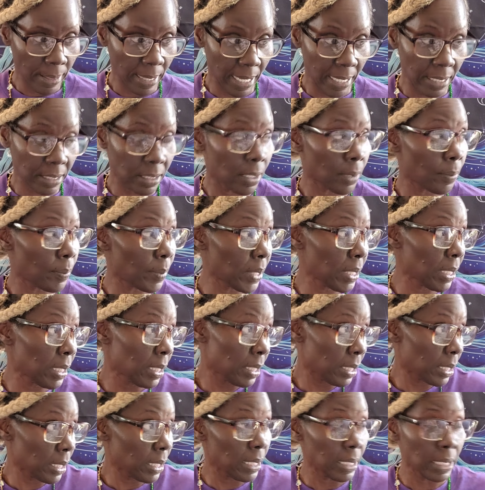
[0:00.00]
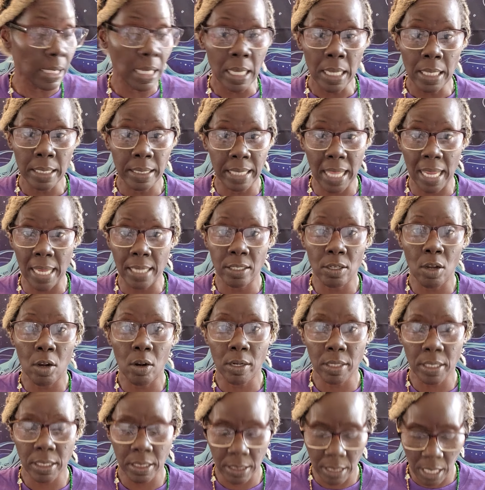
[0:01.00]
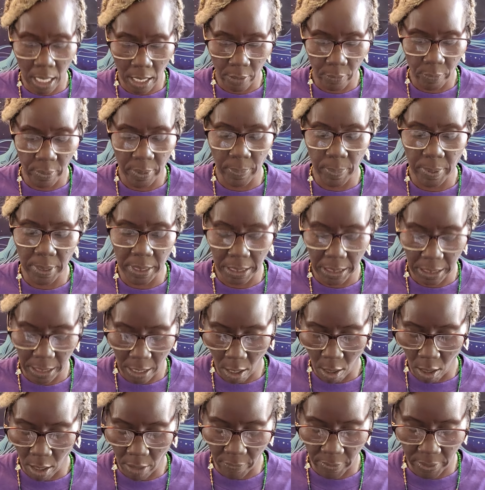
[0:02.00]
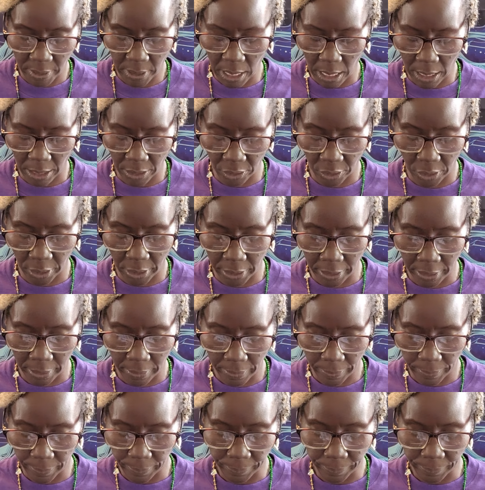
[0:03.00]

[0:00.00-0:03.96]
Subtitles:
Thanks to me, that yard is not reaping any harvest, Ashe.